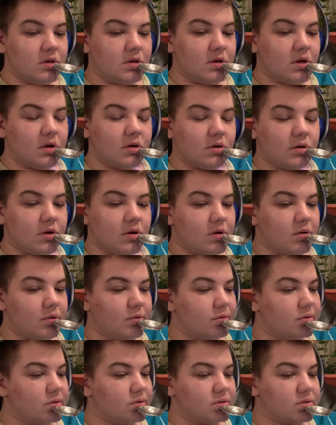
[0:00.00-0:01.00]
I don't know.
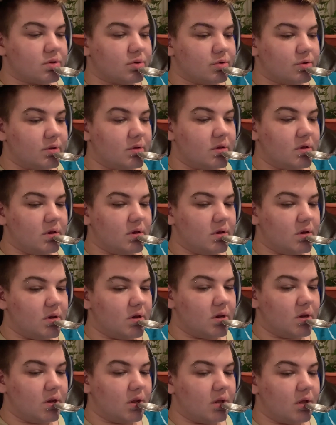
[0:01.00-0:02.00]
So I
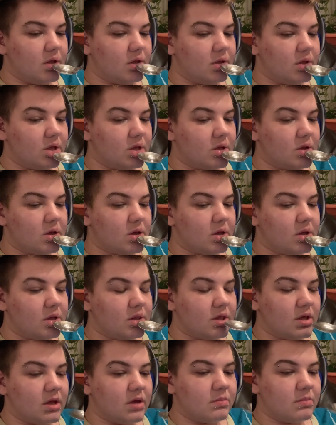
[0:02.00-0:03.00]

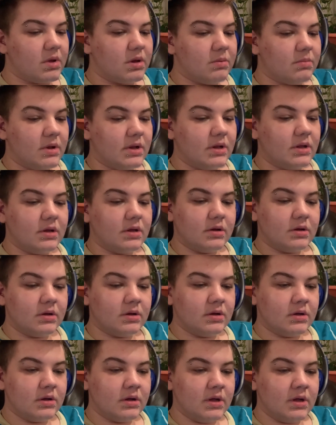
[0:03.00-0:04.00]
think it made me
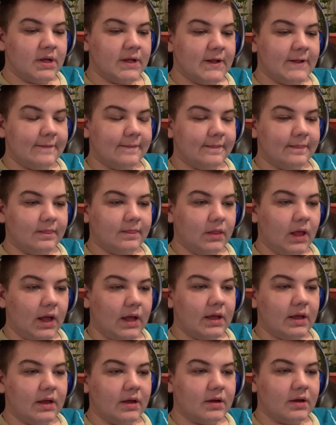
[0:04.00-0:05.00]

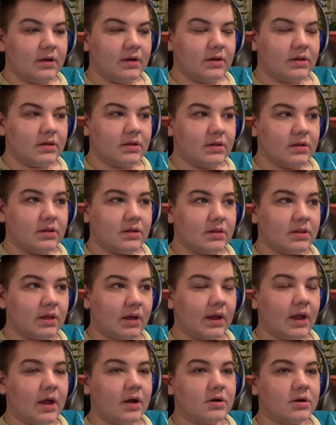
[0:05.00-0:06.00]
like that
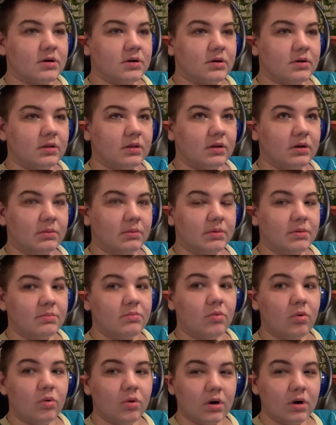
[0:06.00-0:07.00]
character a little bit
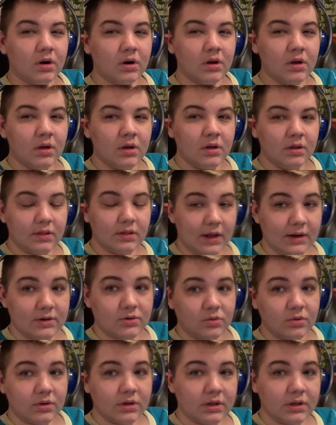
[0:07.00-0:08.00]
more, that
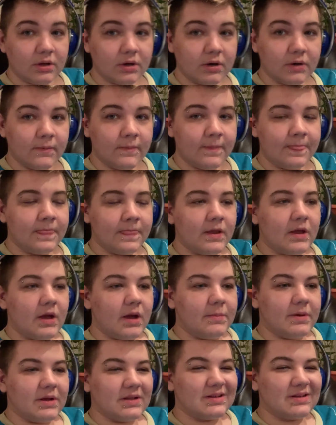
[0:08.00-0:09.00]
troll killer,
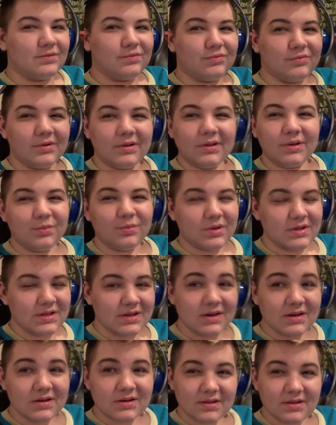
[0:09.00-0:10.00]
because I really
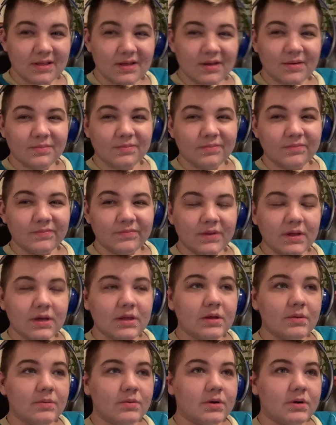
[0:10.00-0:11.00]
wasn't into them. Like,
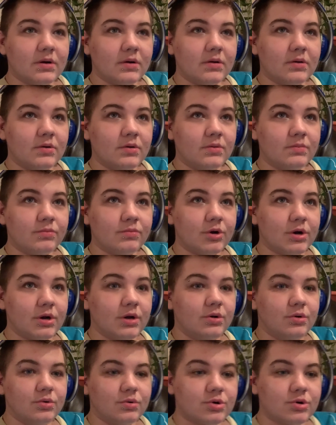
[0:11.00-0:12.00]
they were pretty
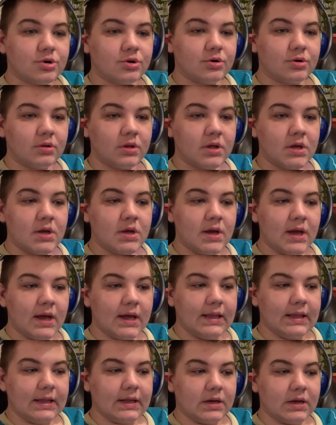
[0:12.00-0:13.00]
neutral, And then